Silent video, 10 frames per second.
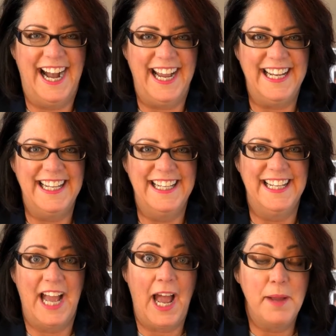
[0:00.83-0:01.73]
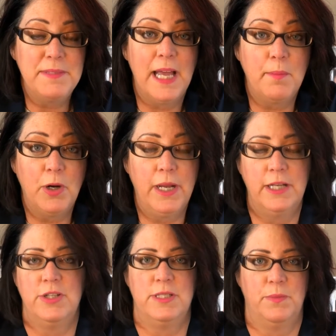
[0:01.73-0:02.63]
Hi, I'm Talmar
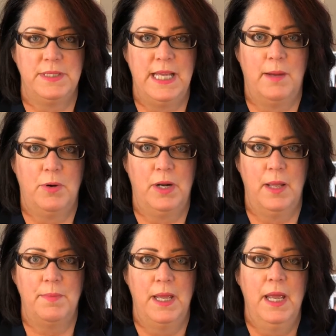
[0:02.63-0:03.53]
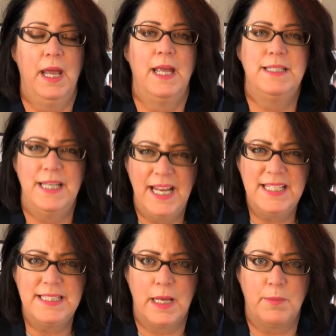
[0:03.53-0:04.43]
Anderson with Talmar It Up, and
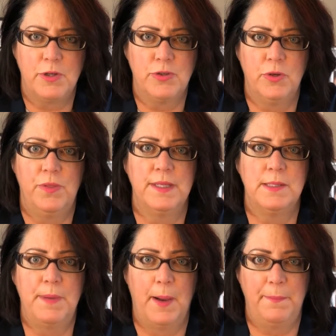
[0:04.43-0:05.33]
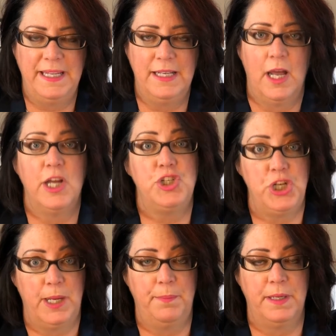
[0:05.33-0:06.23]
today's Talmar Truth is about being a
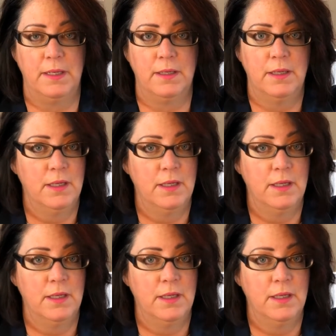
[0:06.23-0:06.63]
champion.